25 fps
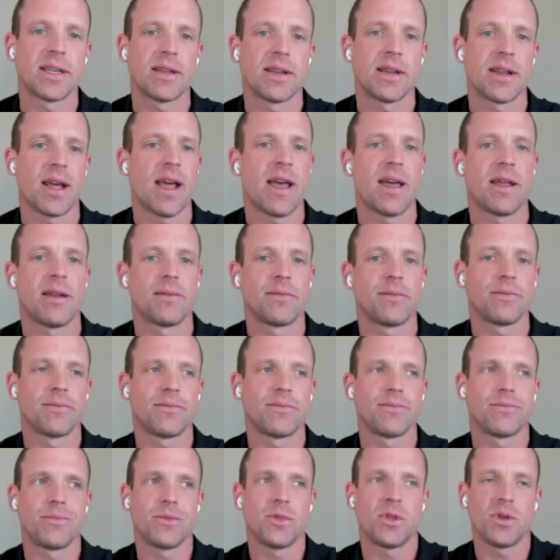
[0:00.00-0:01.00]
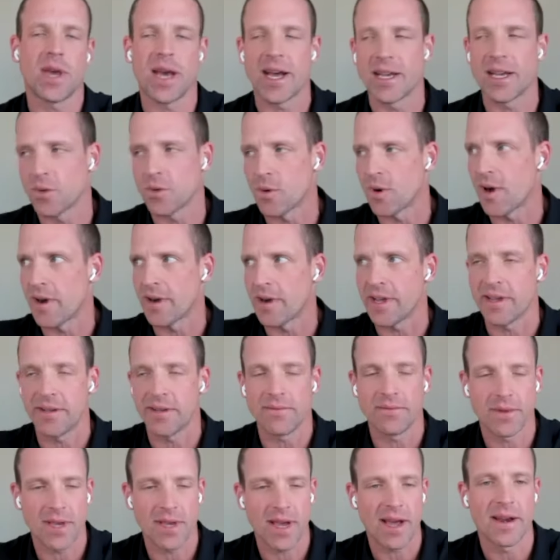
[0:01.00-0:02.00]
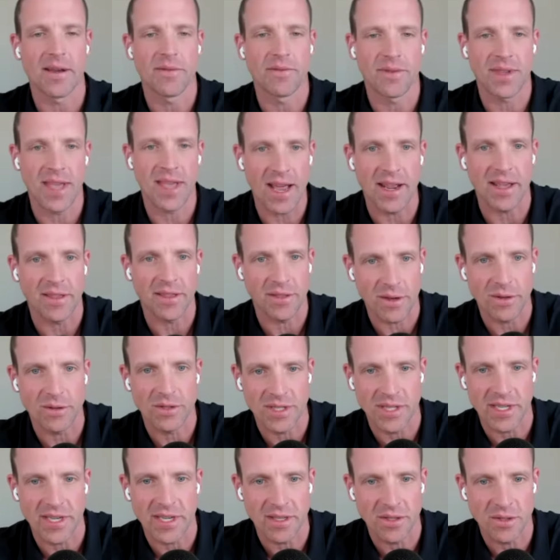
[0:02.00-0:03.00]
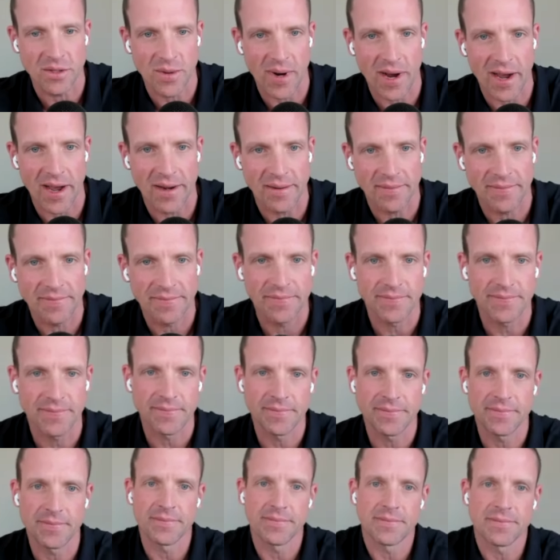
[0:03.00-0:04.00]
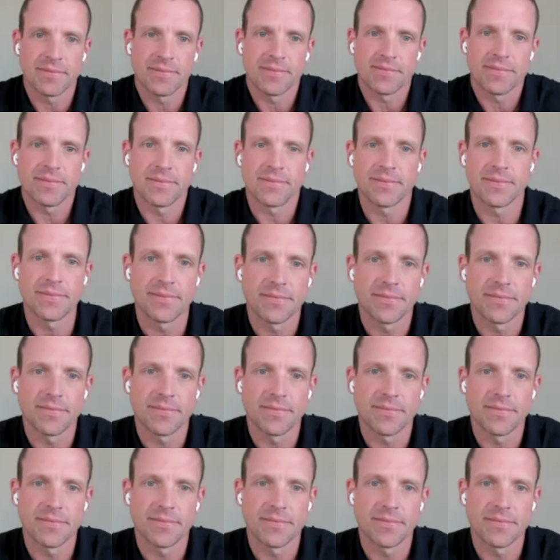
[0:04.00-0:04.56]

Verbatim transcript: and you guys were already kind of getting those leads, right? Yeah.